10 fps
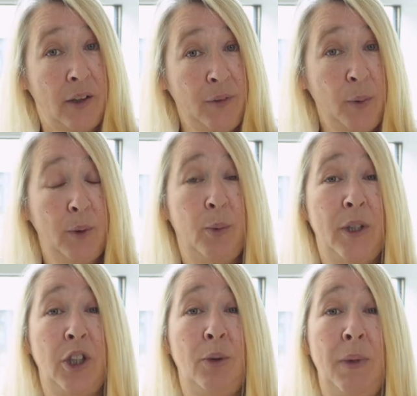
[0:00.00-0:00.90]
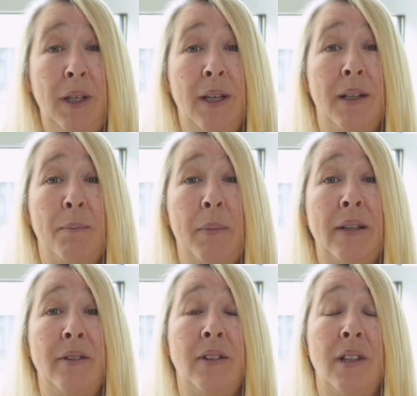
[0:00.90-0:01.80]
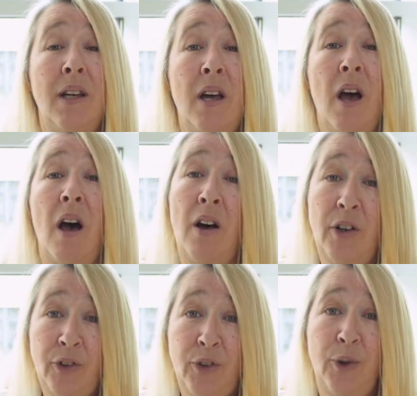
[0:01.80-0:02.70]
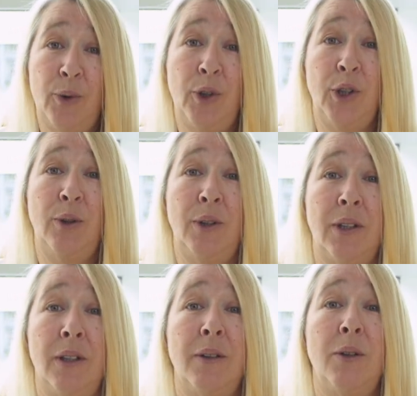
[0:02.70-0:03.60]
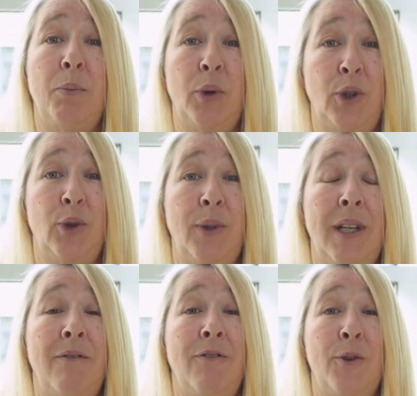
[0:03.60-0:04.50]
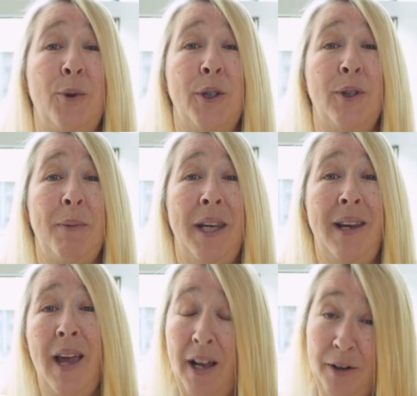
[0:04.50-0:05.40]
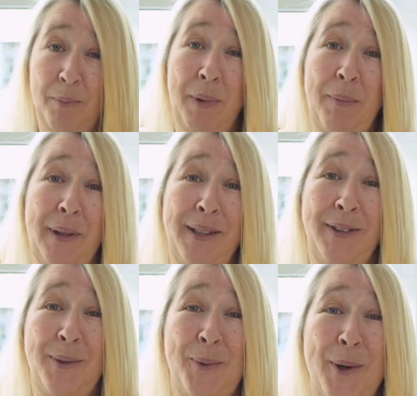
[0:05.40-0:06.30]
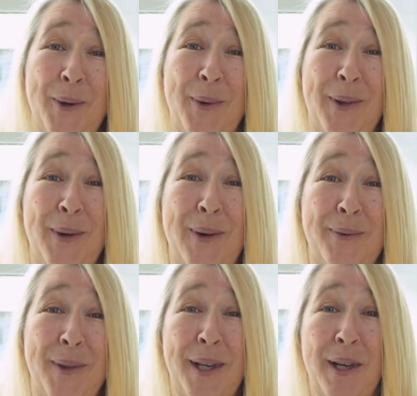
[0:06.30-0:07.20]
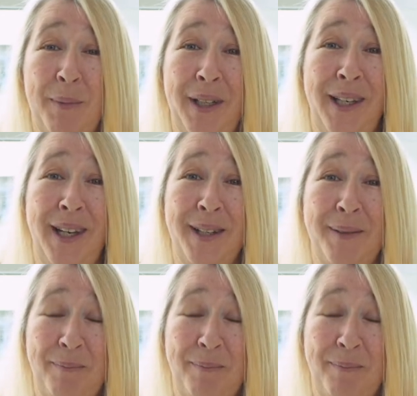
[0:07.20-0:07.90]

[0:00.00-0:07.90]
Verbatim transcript: If you would wish to be an ambassador, ask your tutor to put your name forward to me, and I'll be pleased to work with you over the coming year.